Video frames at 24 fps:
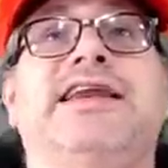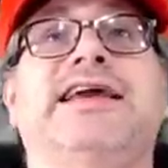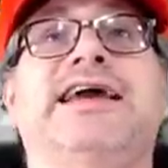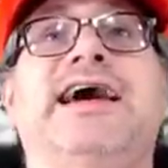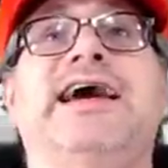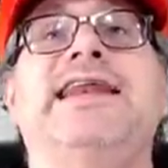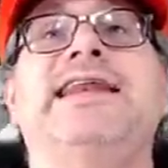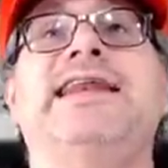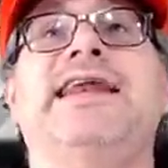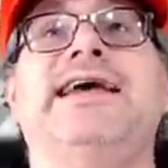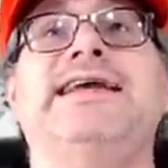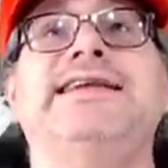and I
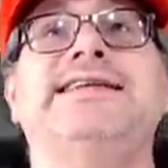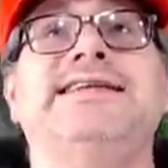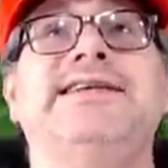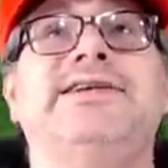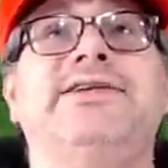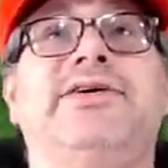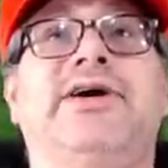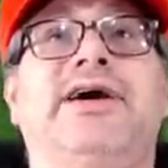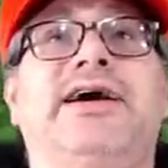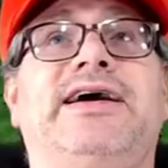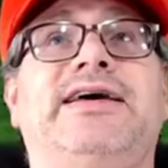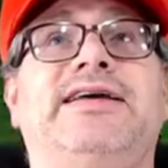got a nice
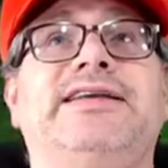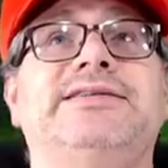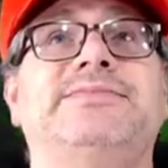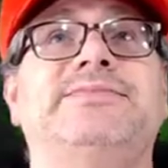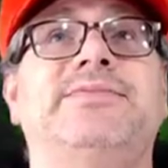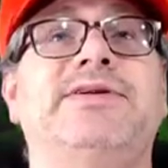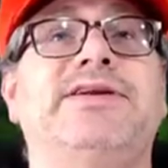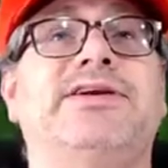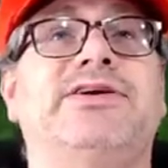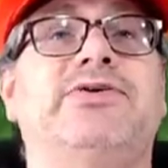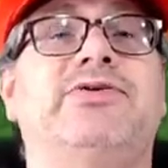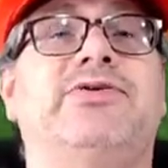little.
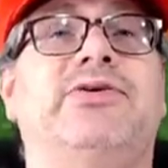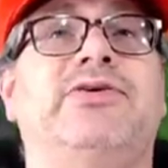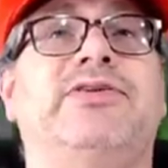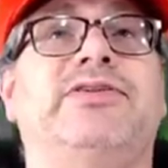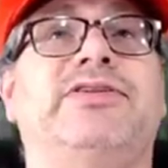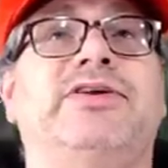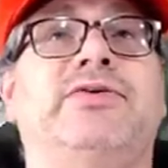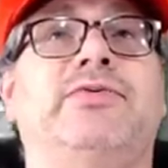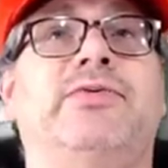It's pretty cool.